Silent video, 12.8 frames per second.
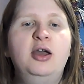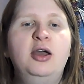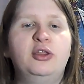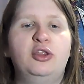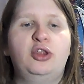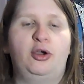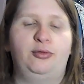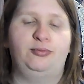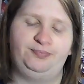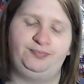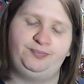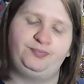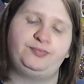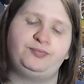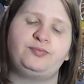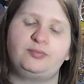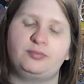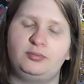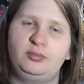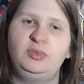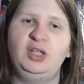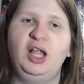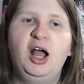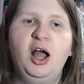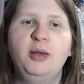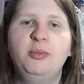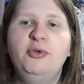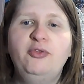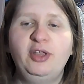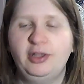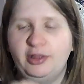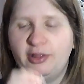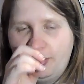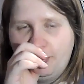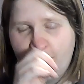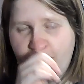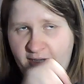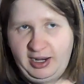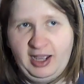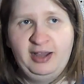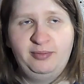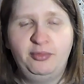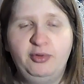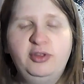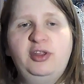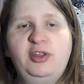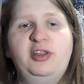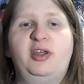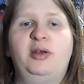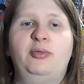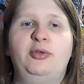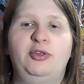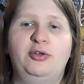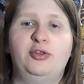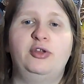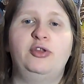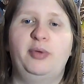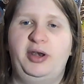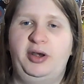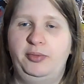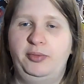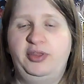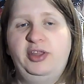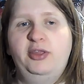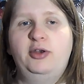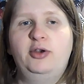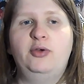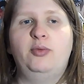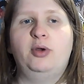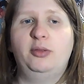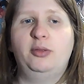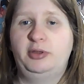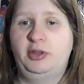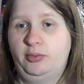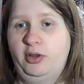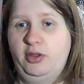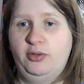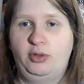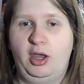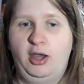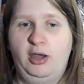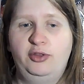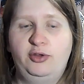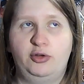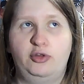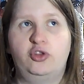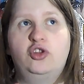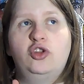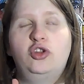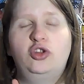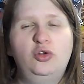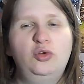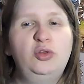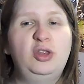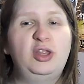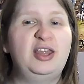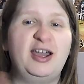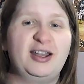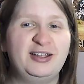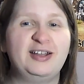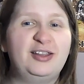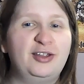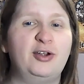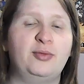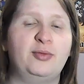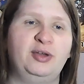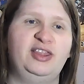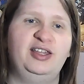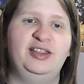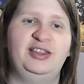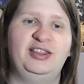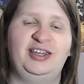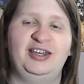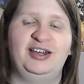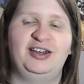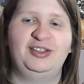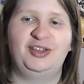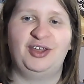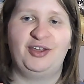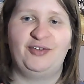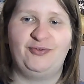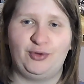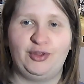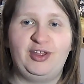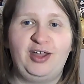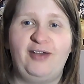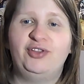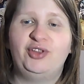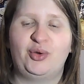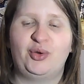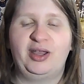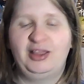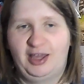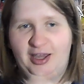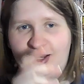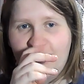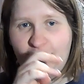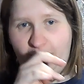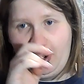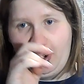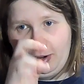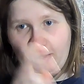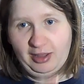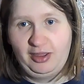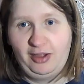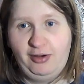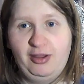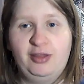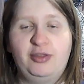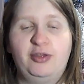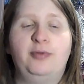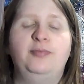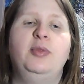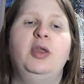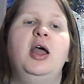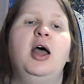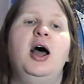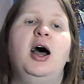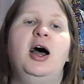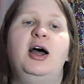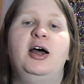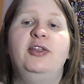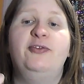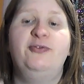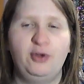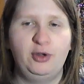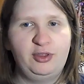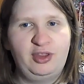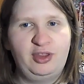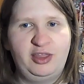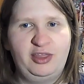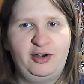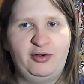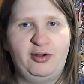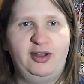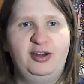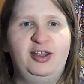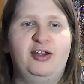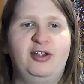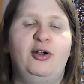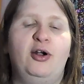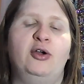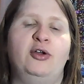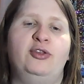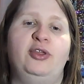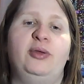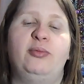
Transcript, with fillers: So, uh, moving into this one, uh, most of these animals are situated within the New World, but there was uh, there are two that technically are within the uh, the first half of the Grand Line in the Paradise area. So, uh, the first set that are on here are the